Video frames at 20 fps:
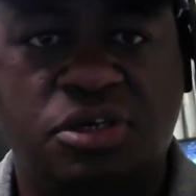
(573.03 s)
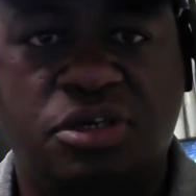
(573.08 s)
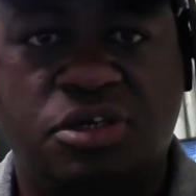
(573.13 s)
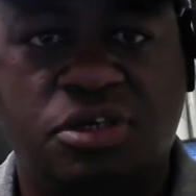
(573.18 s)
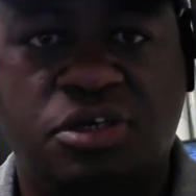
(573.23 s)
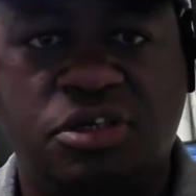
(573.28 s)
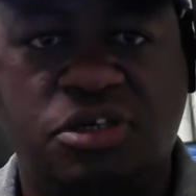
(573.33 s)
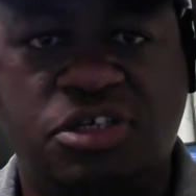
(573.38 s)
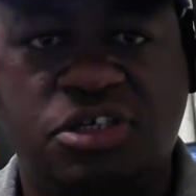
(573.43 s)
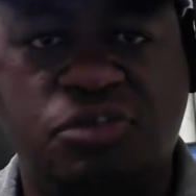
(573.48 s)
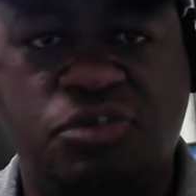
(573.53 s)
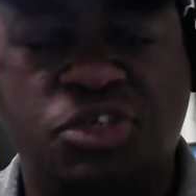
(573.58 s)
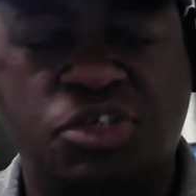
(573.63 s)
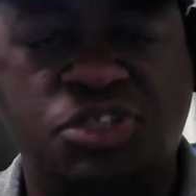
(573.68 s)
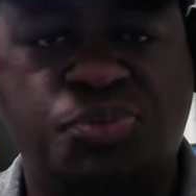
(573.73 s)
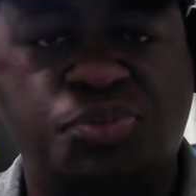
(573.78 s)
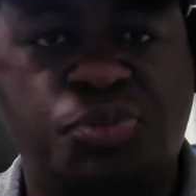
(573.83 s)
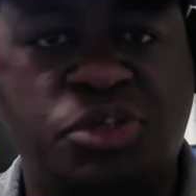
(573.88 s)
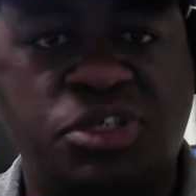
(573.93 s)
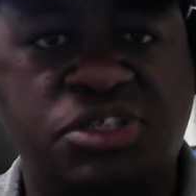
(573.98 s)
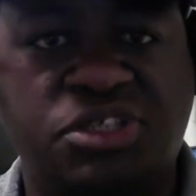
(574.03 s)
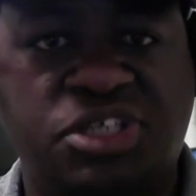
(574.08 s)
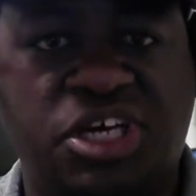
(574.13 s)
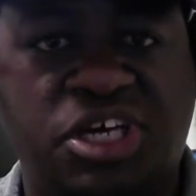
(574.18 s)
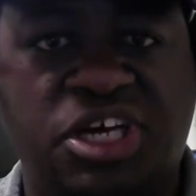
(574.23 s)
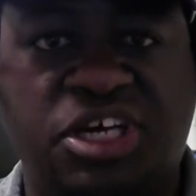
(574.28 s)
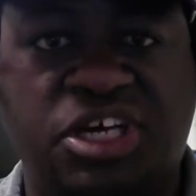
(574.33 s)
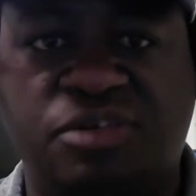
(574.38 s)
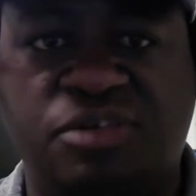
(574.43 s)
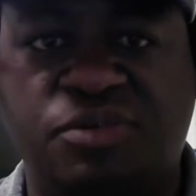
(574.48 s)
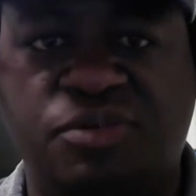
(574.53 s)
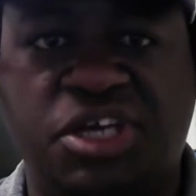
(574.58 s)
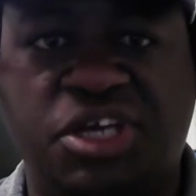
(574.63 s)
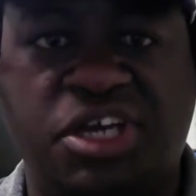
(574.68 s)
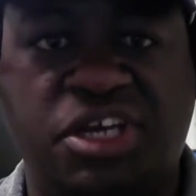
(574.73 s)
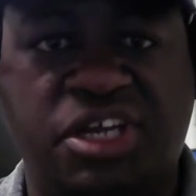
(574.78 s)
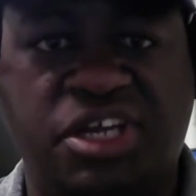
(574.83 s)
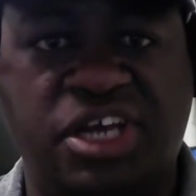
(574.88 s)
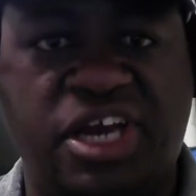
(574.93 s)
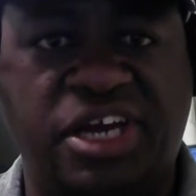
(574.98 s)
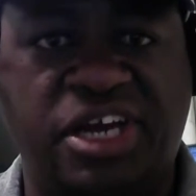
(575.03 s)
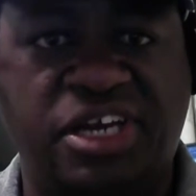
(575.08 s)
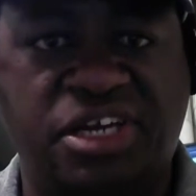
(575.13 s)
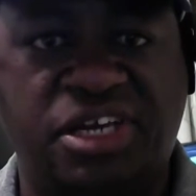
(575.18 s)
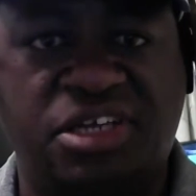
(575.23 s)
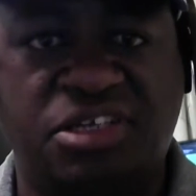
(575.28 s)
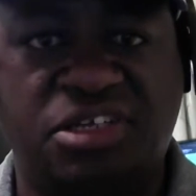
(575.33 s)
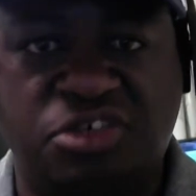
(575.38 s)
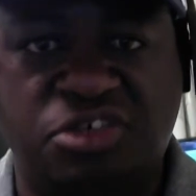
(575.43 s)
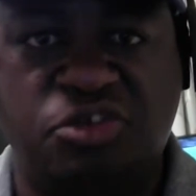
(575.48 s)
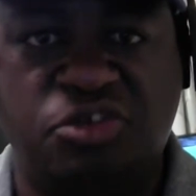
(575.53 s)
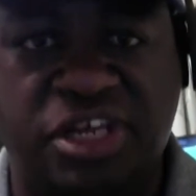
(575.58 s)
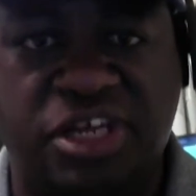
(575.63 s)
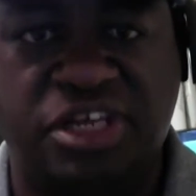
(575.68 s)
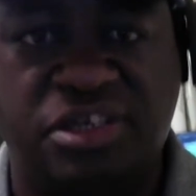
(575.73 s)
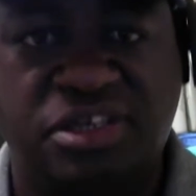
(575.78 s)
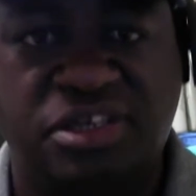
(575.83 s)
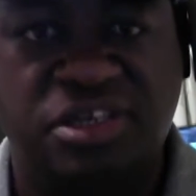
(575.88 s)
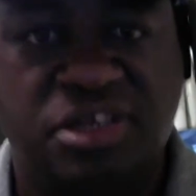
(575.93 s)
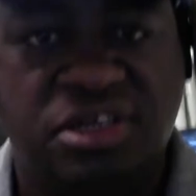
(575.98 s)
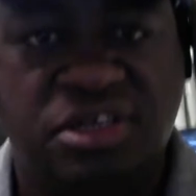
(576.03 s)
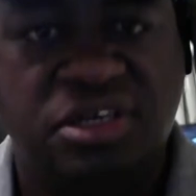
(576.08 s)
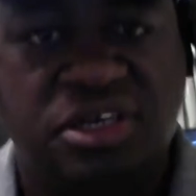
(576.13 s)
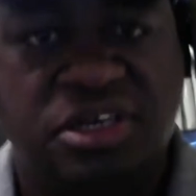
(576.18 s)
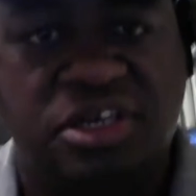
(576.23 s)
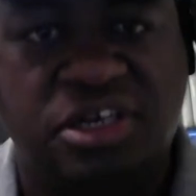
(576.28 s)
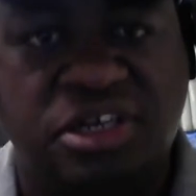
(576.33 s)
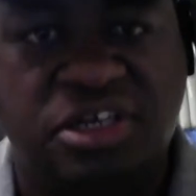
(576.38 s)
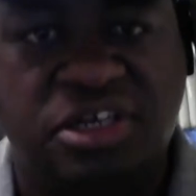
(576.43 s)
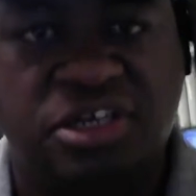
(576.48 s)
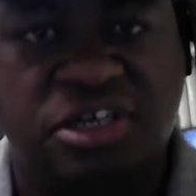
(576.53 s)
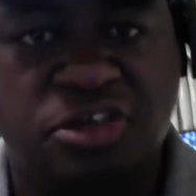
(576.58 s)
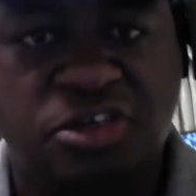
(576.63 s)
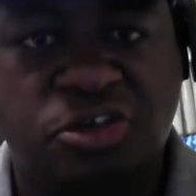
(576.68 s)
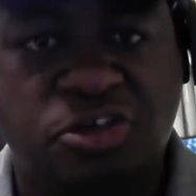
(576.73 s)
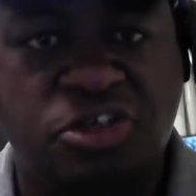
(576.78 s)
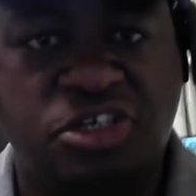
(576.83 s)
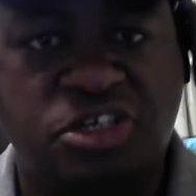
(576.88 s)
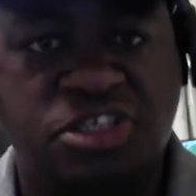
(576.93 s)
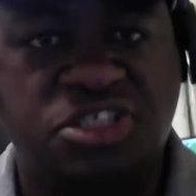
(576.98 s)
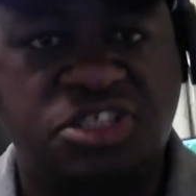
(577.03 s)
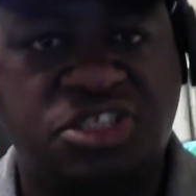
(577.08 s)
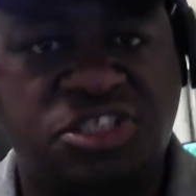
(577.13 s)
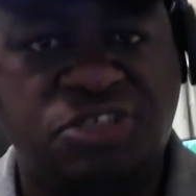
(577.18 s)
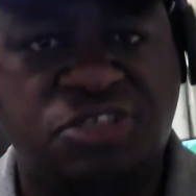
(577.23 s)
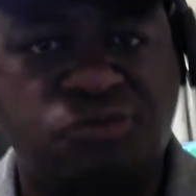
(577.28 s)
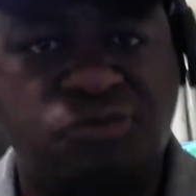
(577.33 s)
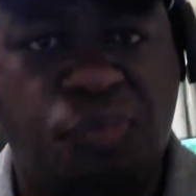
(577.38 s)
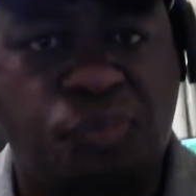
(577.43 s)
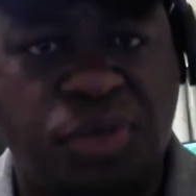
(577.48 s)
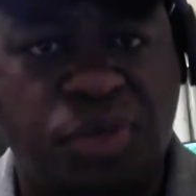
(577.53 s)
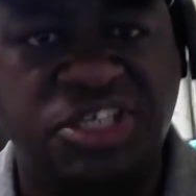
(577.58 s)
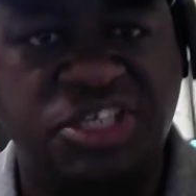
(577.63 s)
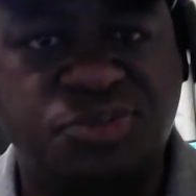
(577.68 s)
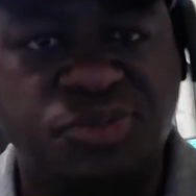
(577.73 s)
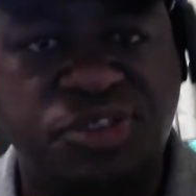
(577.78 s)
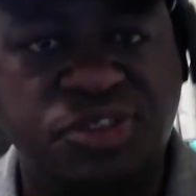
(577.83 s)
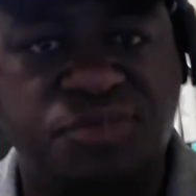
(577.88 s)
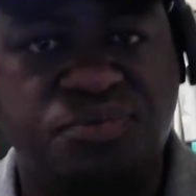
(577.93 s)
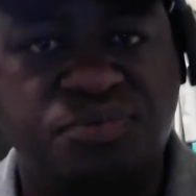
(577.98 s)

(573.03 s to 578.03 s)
And once upon a time, he had a guy that could do that. And here it is, his replacement.